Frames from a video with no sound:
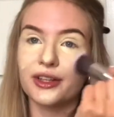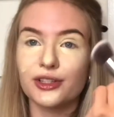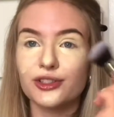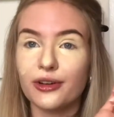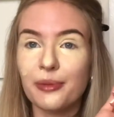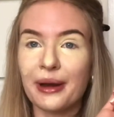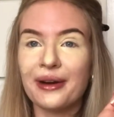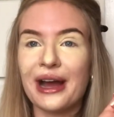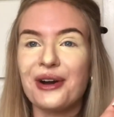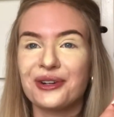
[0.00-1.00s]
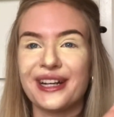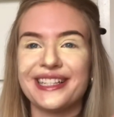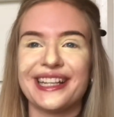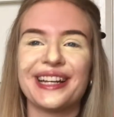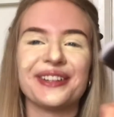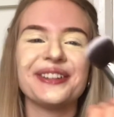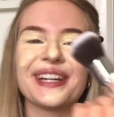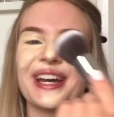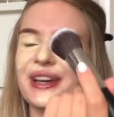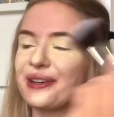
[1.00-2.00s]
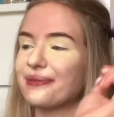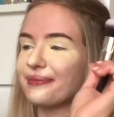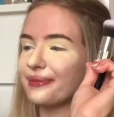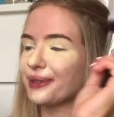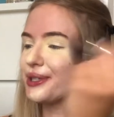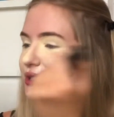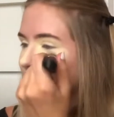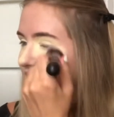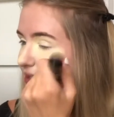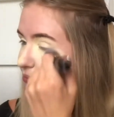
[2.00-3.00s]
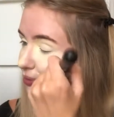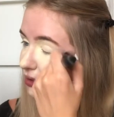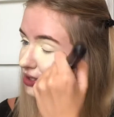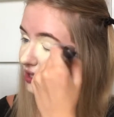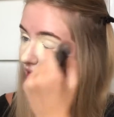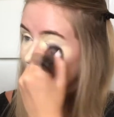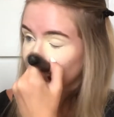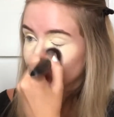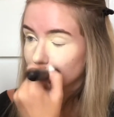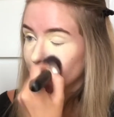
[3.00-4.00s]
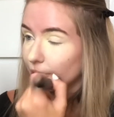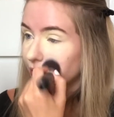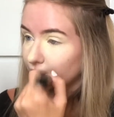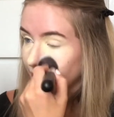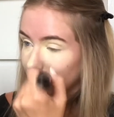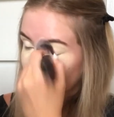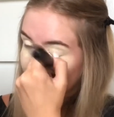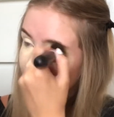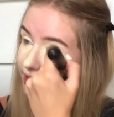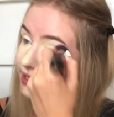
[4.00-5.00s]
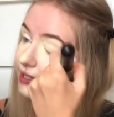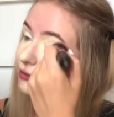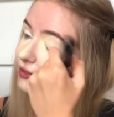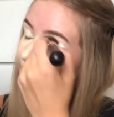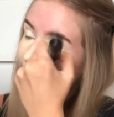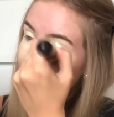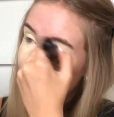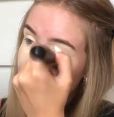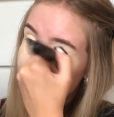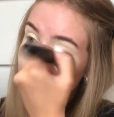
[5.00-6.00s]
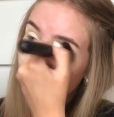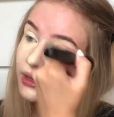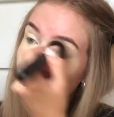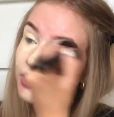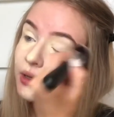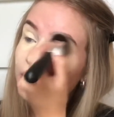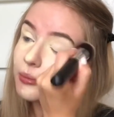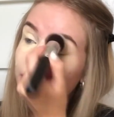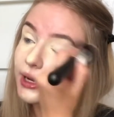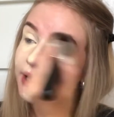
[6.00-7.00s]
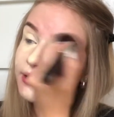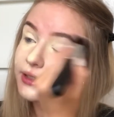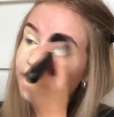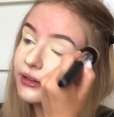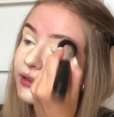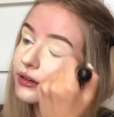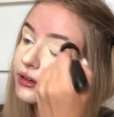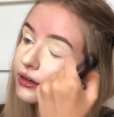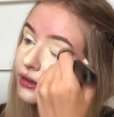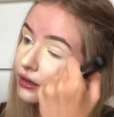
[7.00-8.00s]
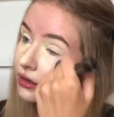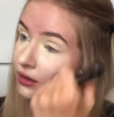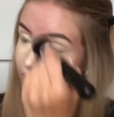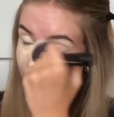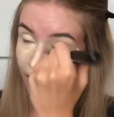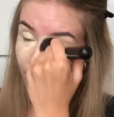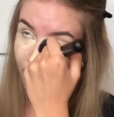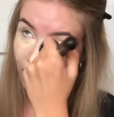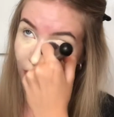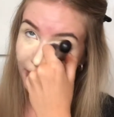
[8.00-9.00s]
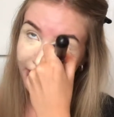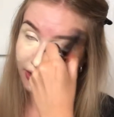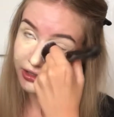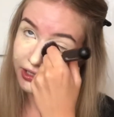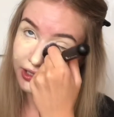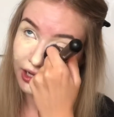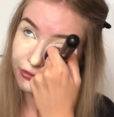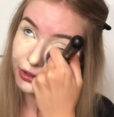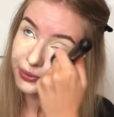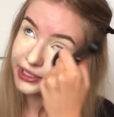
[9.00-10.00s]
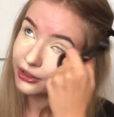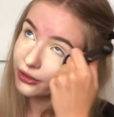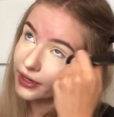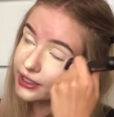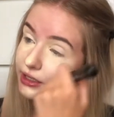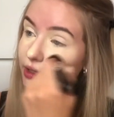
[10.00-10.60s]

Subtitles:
Sorry about how crazy I look. I'm going to try this brush that I also bought from there to see if that helps blend it. Oh my god, I've ruined it already.